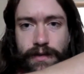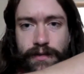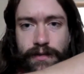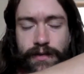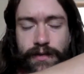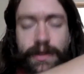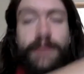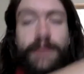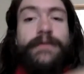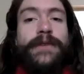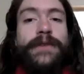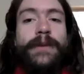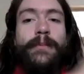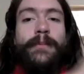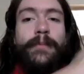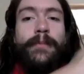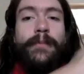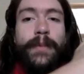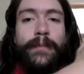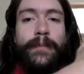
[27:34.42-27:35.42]
if you're
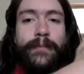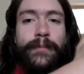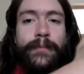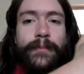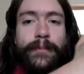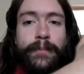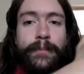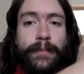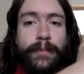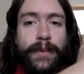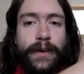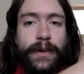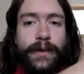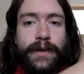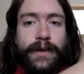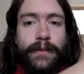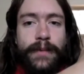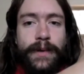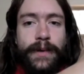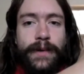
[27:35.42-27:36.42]

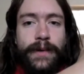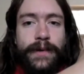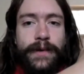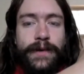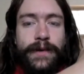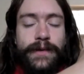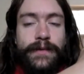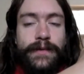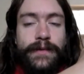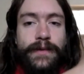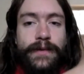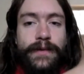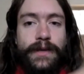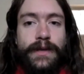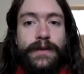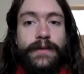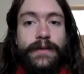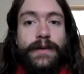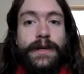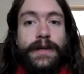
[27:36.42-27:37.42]
broke a bone,
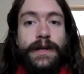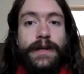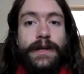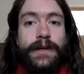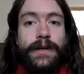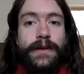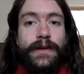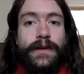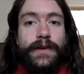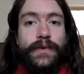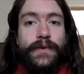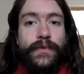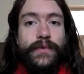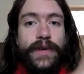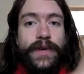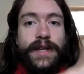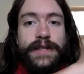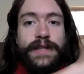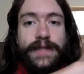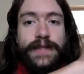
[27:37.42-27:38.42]

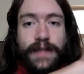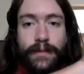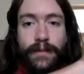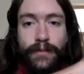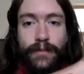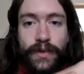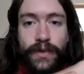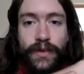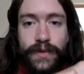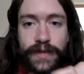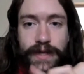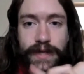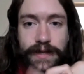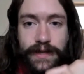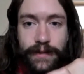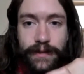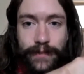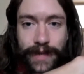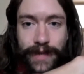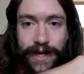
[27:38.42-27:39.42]
it's the immune
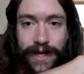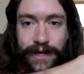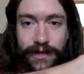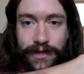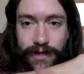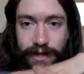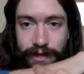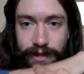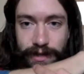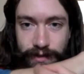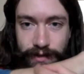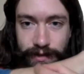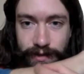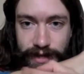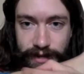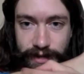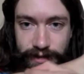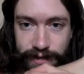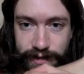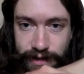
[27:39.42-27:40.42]
system that actually goes
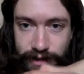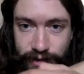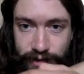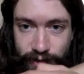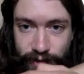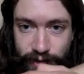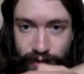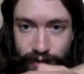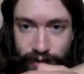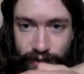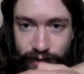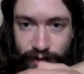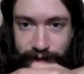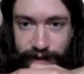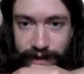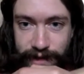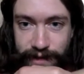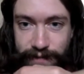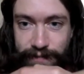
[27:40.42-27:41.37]
there and starts repairing it.